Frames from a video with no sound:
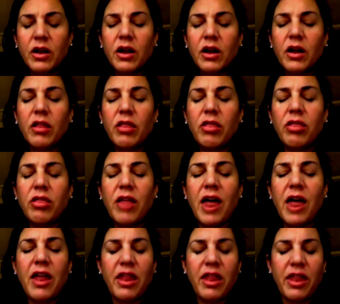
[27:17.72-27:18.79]

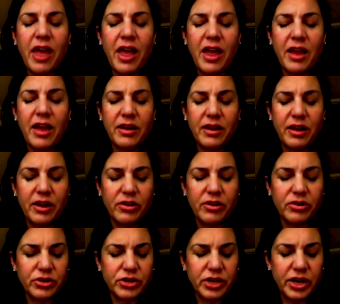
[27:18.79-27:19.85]
Let that
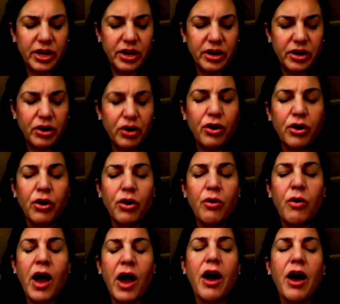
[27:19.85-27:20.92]
energy go
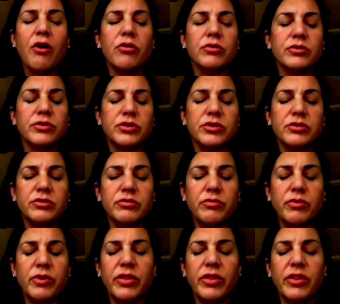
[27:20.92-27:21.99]
out
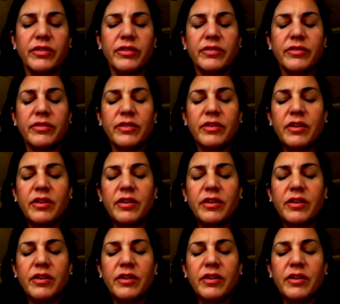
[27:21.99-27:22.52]
with this